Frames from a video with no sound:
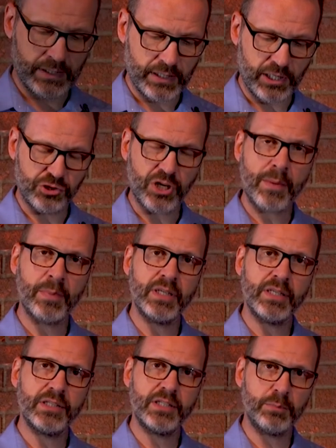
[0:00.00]
a
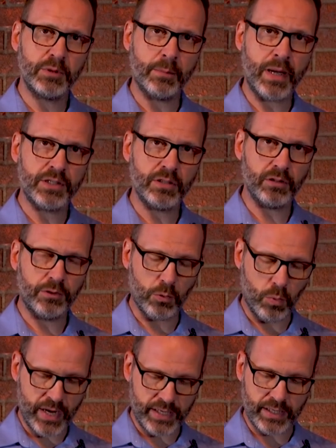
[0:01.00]
Japanese diplomat to
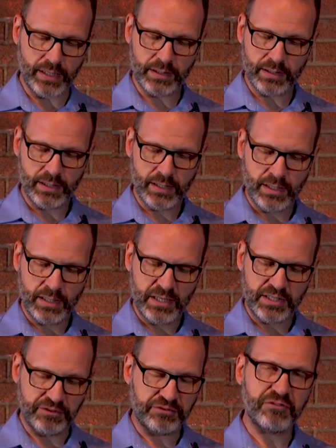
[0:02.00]
Lithuania,
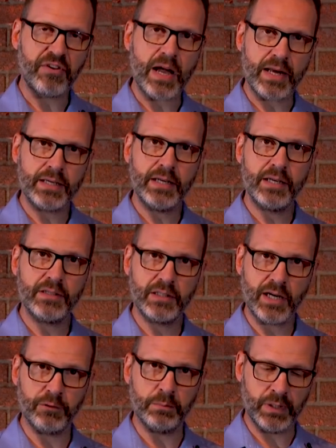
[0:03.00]
defied his
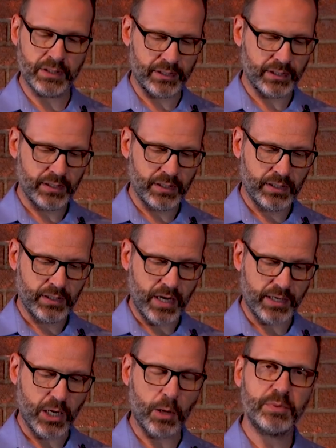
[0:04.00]
government
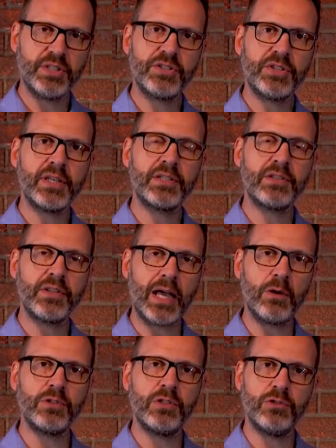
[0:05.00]
and helped
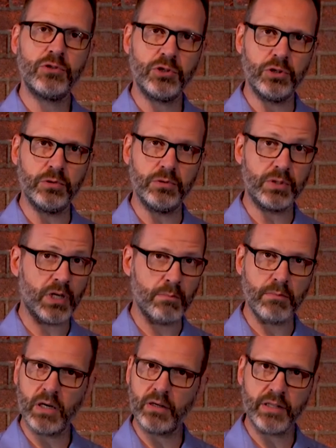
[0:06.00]
6,000 Jews,
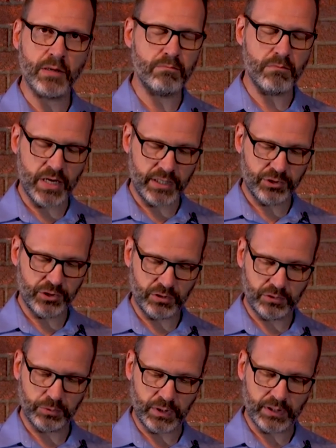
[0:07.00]
among them many
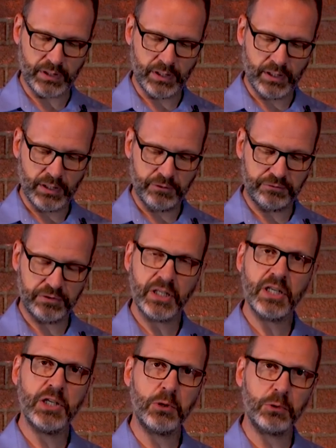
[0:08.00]
children,
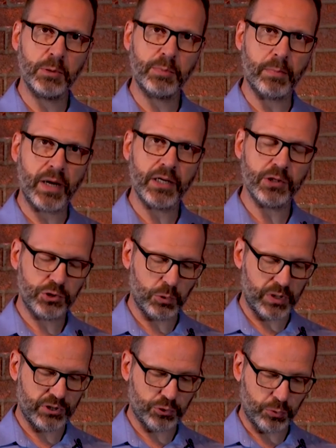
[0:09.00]
flee Europe by
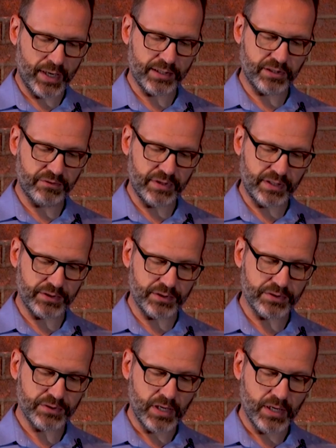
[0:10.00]
issuing transit
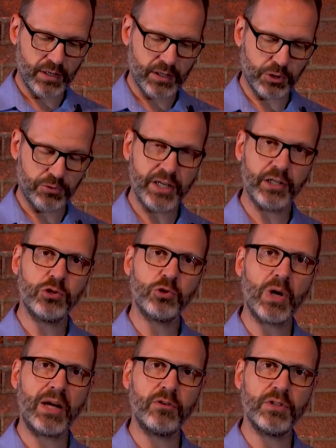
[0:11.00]
visas so they could
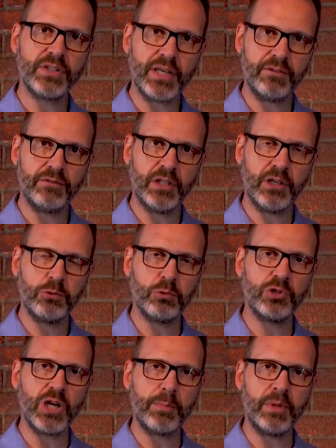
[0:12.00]
travel safely through
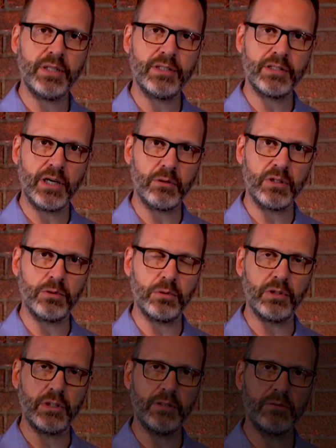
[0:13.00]
Japanese
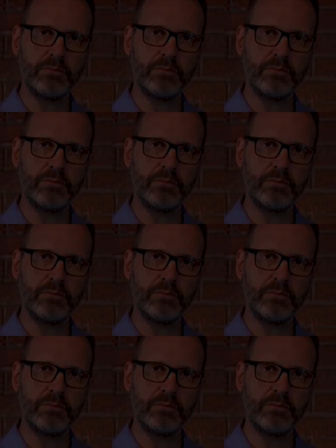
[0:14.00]
territory.